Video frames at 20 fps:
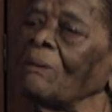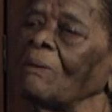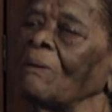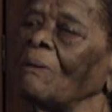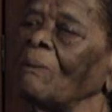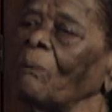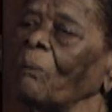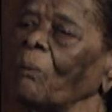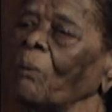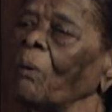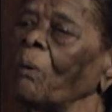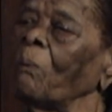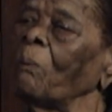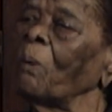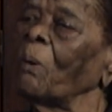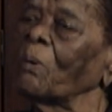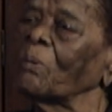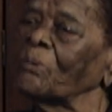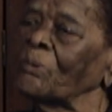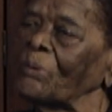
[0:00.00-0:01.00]
World War
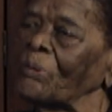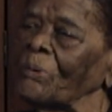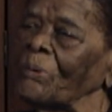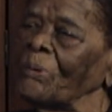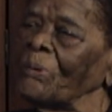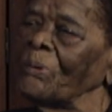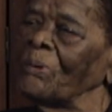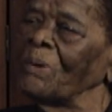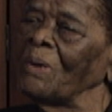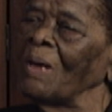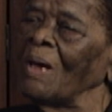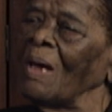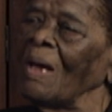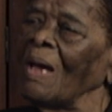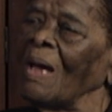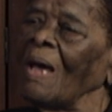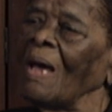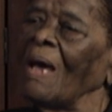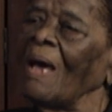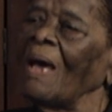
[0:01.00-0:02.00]
II.
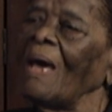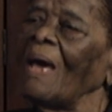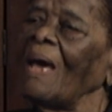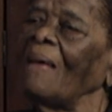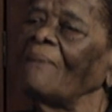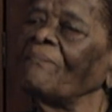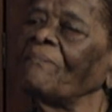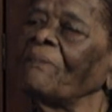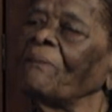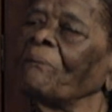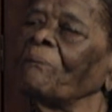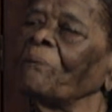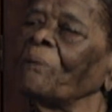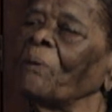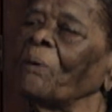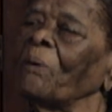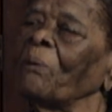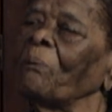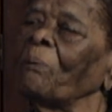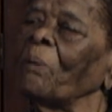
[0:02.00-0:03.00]
And from World
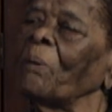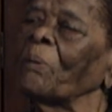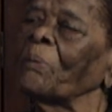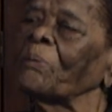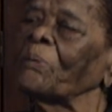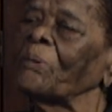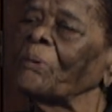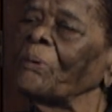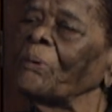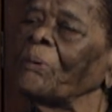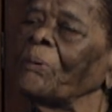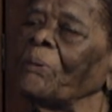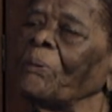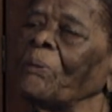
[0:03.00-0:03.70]
War II,